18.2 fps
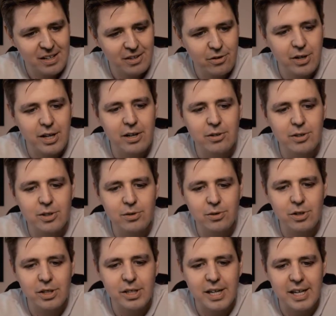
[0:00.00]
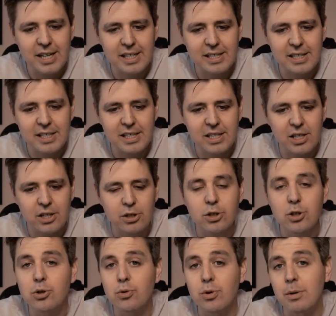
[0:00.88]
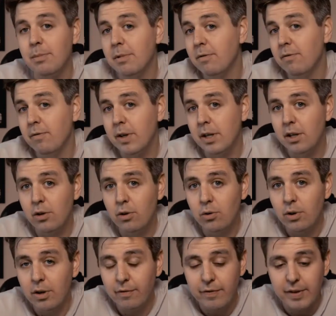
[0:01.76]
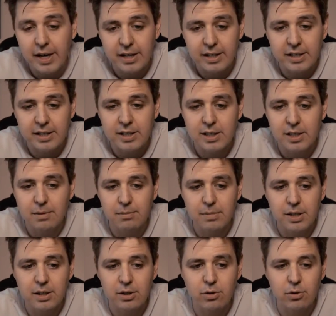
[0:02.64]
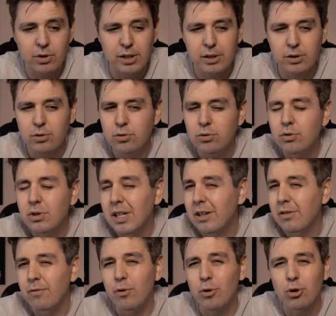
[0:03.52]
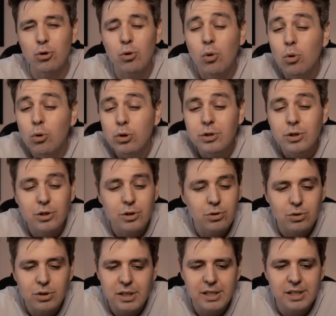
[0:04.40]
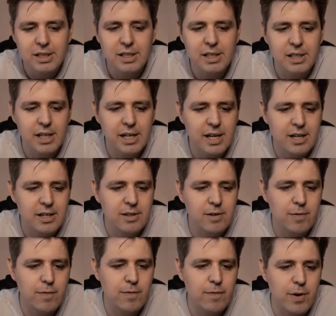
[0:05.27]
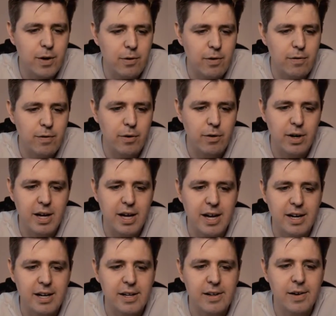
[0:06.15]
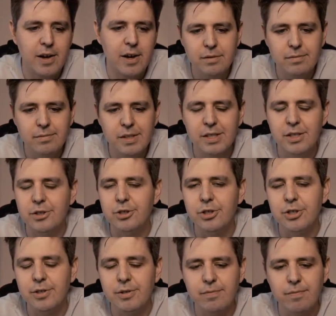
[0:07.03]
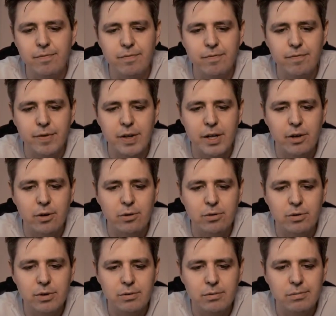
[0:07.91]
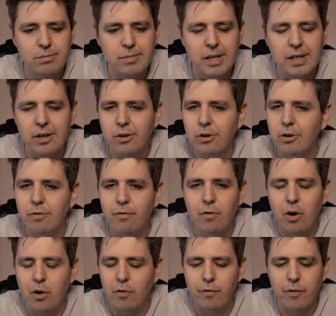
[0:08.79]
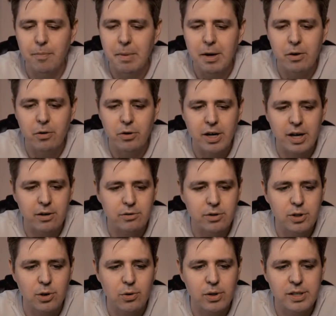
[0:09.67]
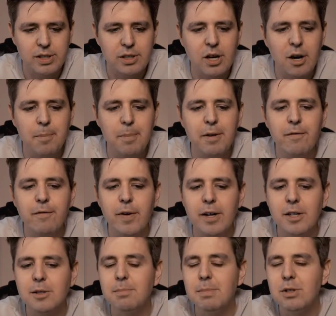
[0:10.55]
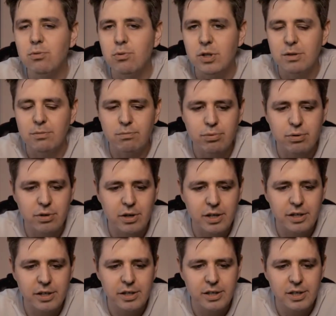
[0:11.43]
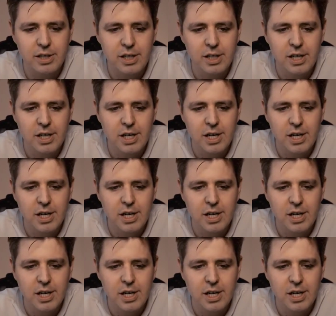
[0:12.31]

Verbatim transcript: You can also connect uh, a streaming video if that is something you're into, like for courses or things like that. It's very, very handy. These are just videos that are on our Vimeo account. So it's copying files between products.